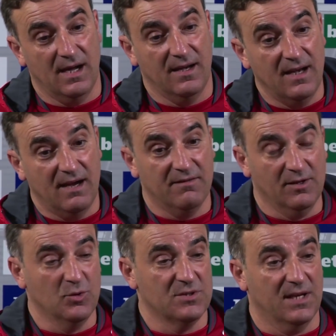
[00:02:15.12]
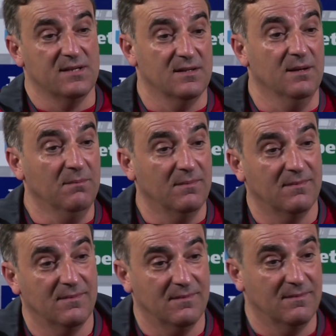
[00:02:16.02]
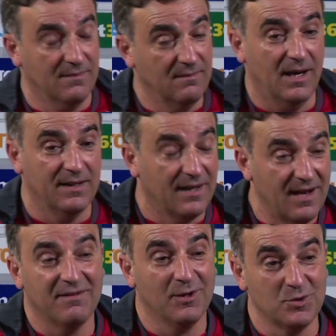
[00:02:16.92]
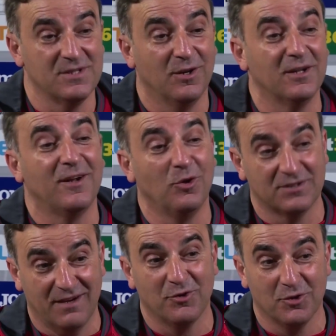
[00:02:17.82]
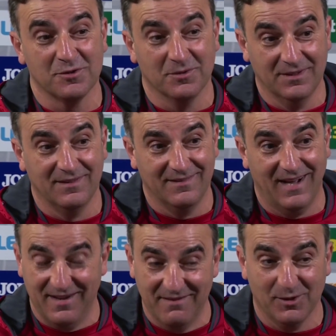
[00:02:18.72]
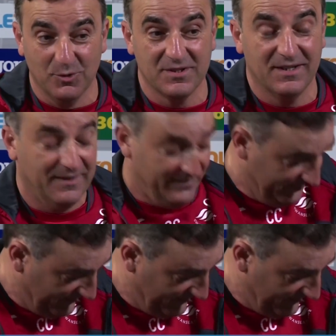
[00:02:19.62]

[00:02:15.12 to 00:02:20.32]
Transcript: I never lose against him, and I never lose in Old Trafford also. I never lose there.